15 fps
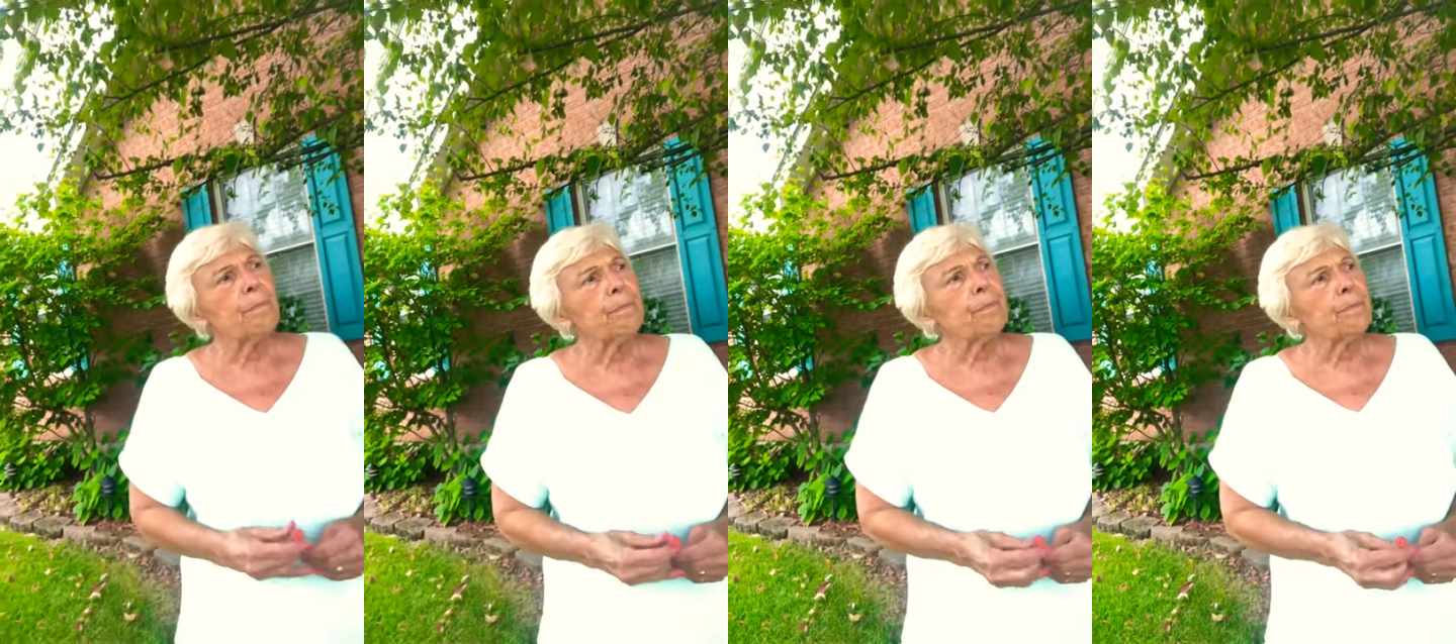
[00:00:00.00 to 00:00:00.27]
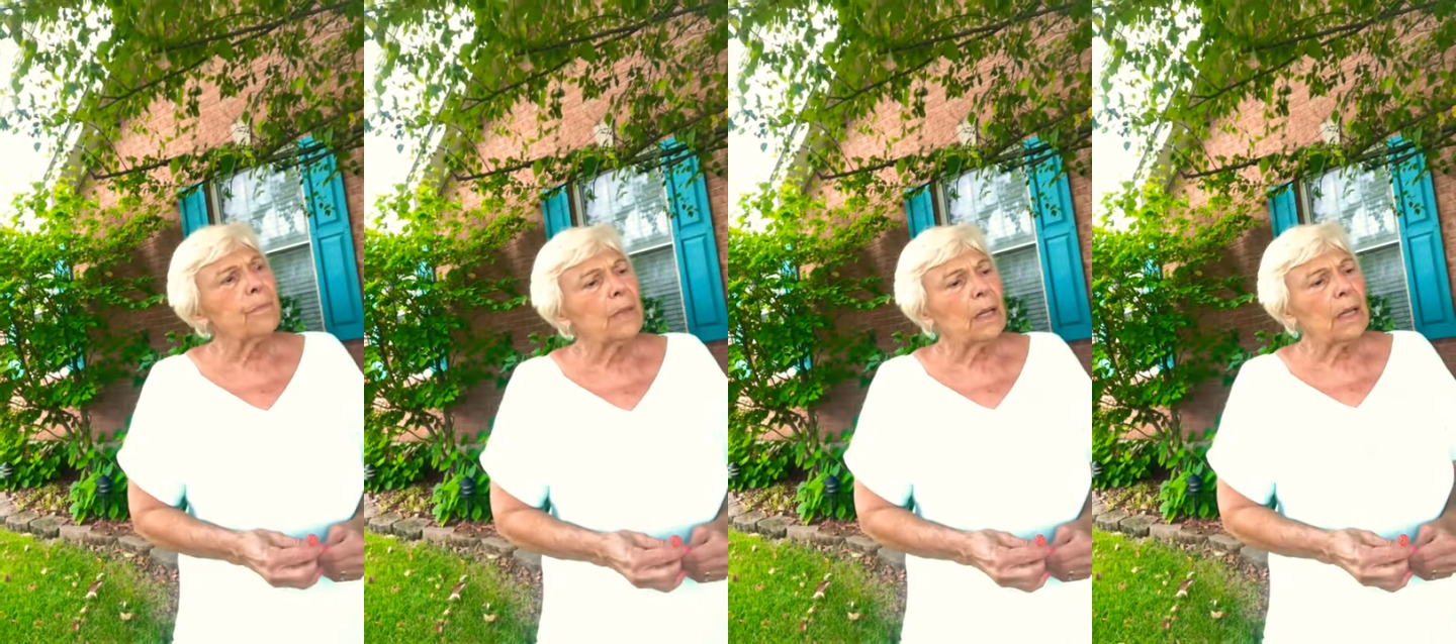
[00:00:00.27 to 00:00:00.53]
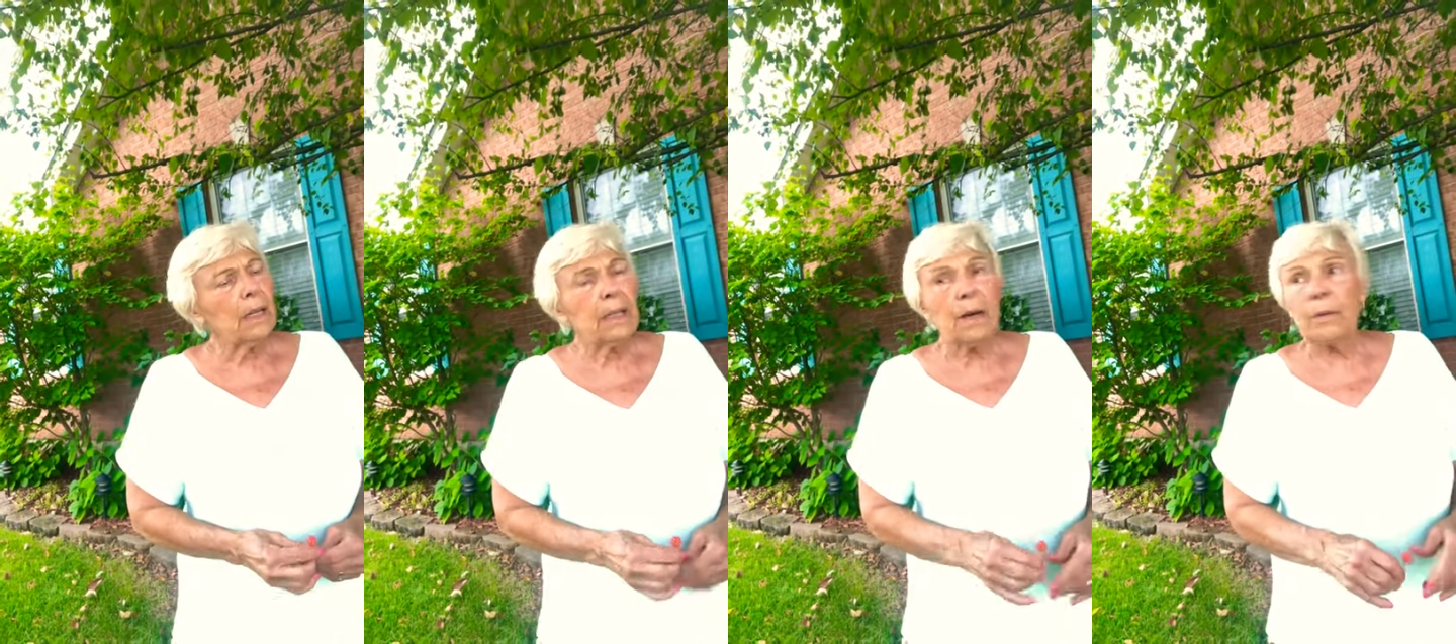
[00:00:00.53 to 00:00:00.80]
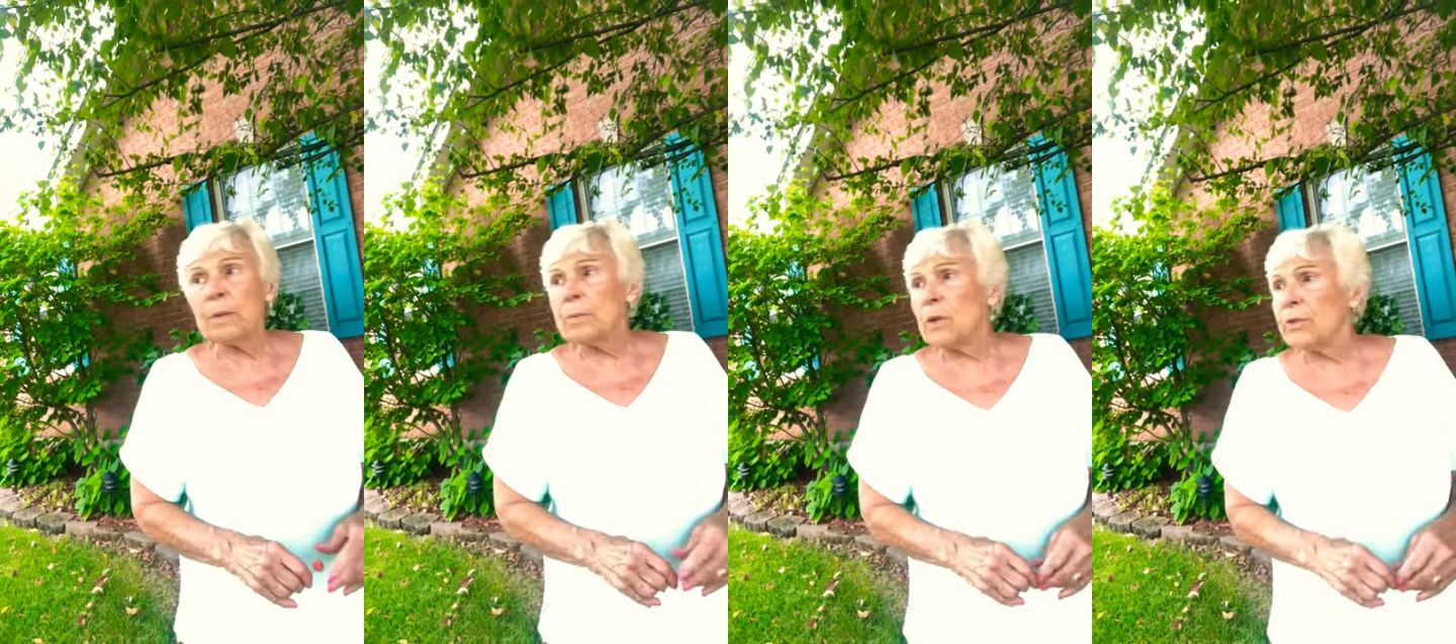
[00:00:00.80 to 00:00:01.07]
Okay. And
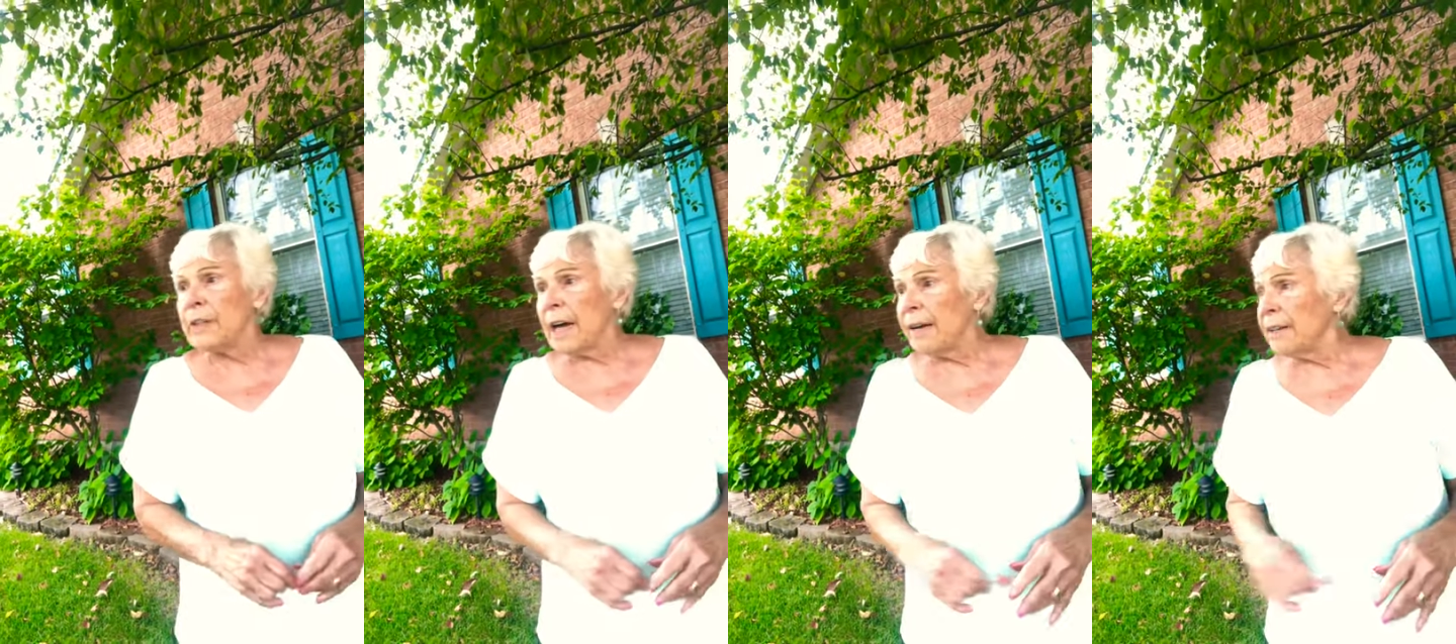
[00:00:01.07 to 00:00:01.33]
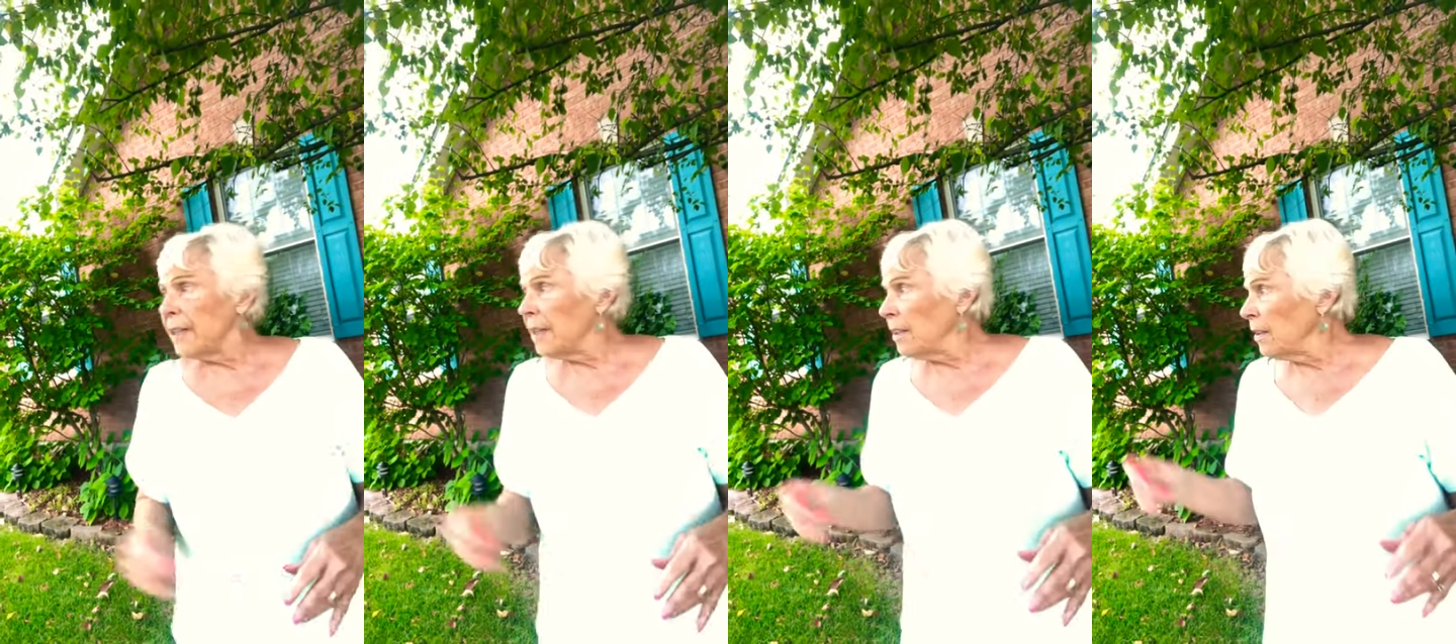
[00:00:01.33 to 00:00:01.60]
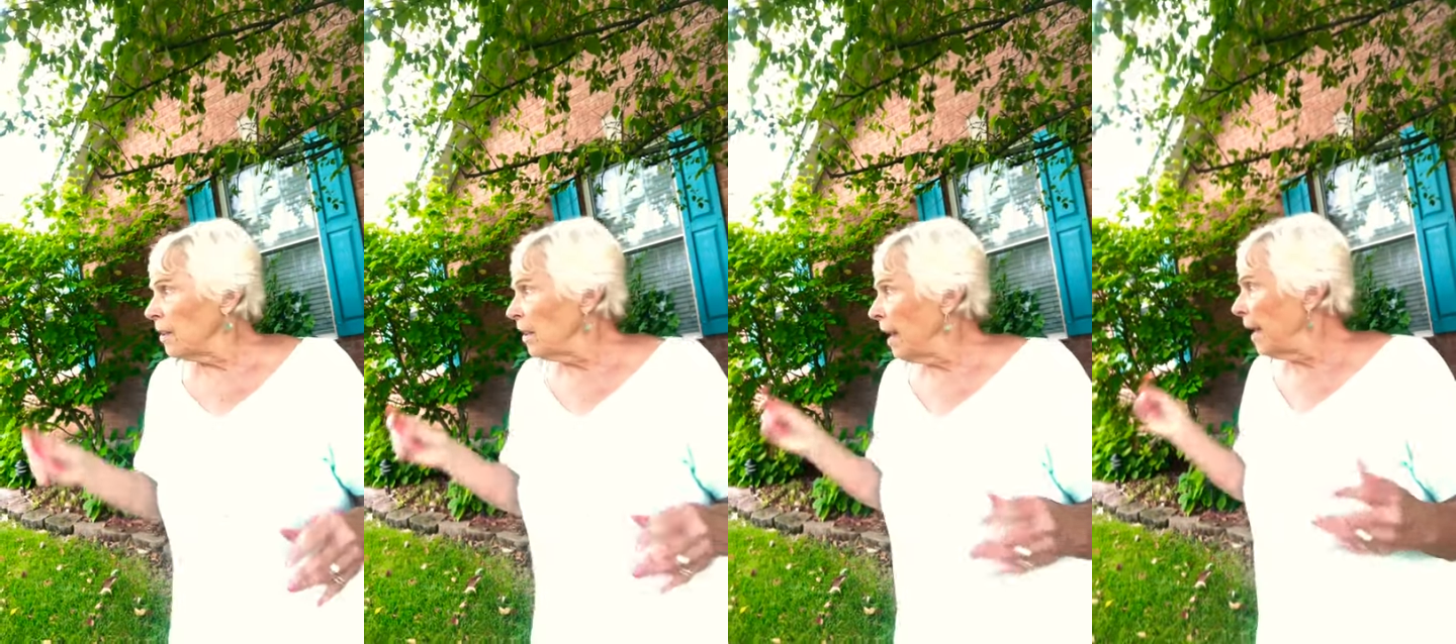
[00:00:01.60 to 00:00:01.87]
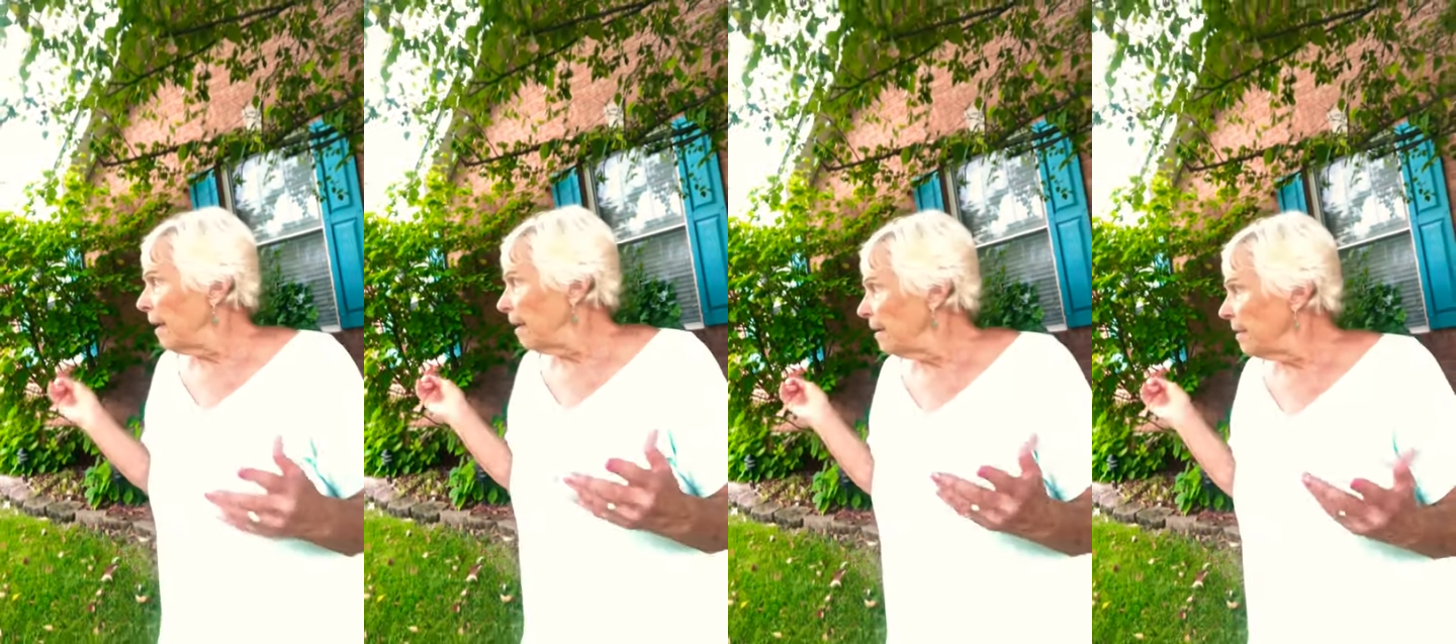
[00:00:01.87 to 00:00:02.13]
then we moved out here,
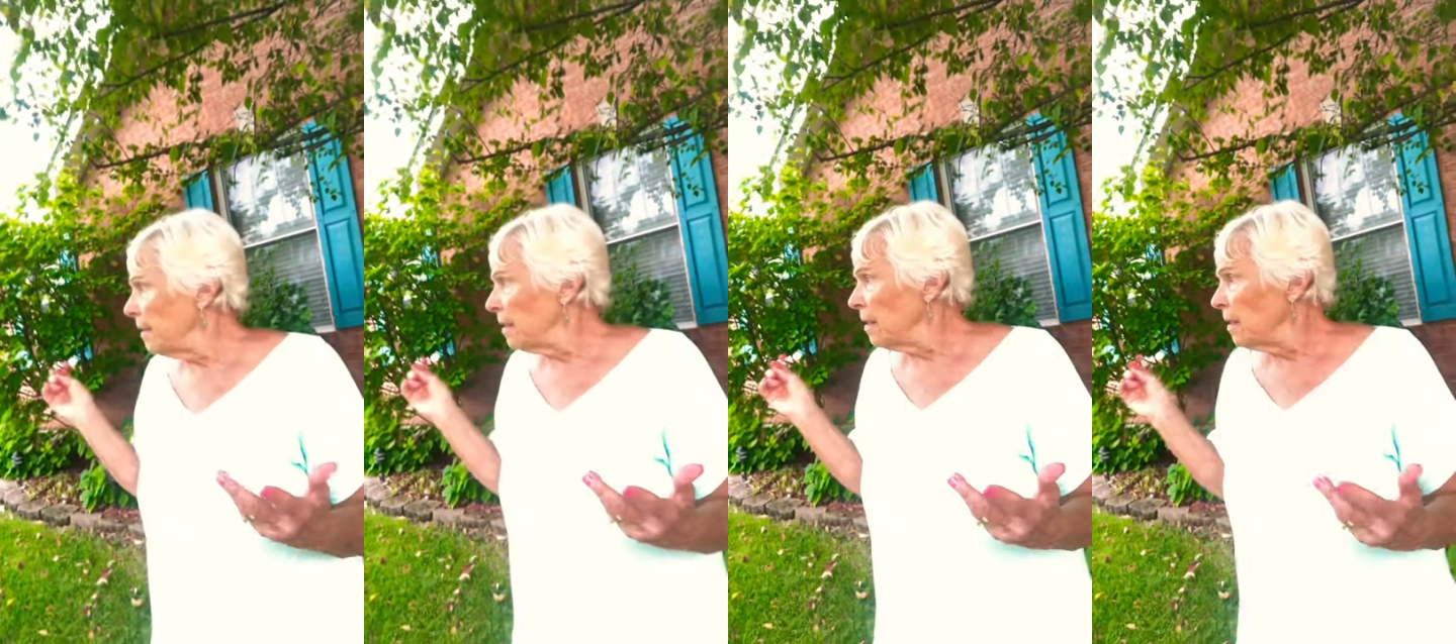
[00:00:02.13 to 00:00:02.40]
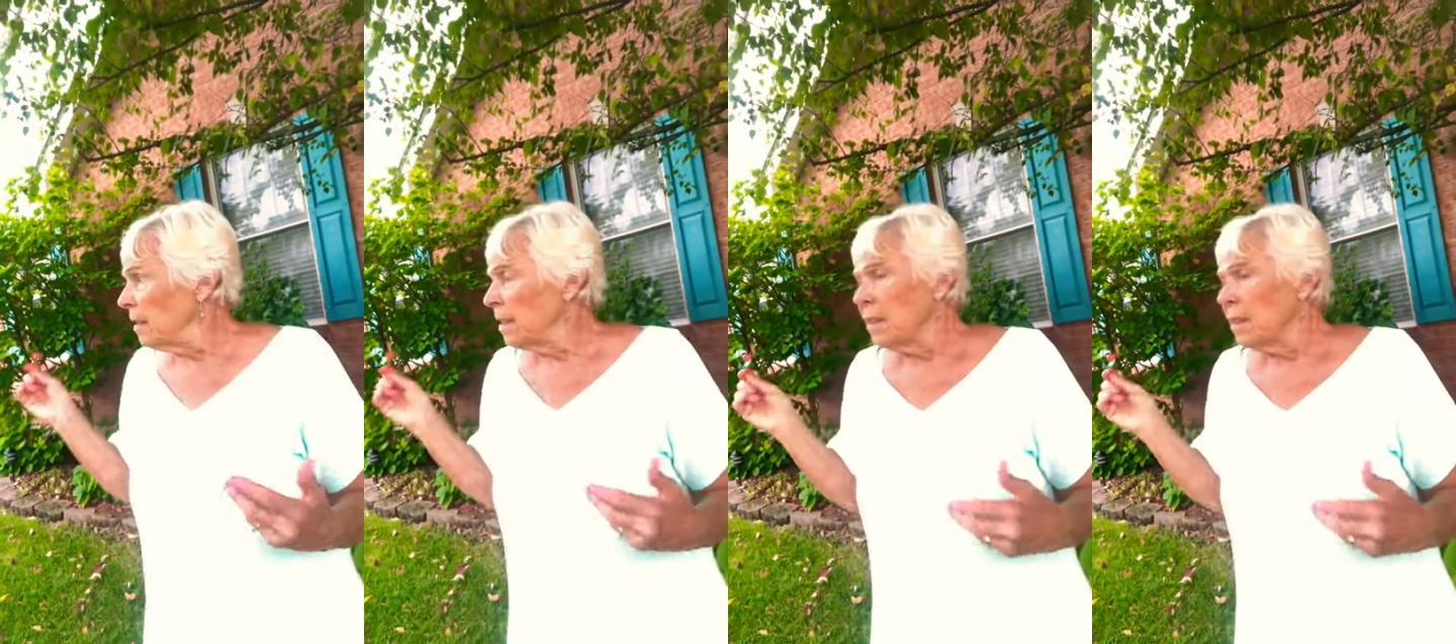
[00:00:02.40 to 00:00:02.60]
and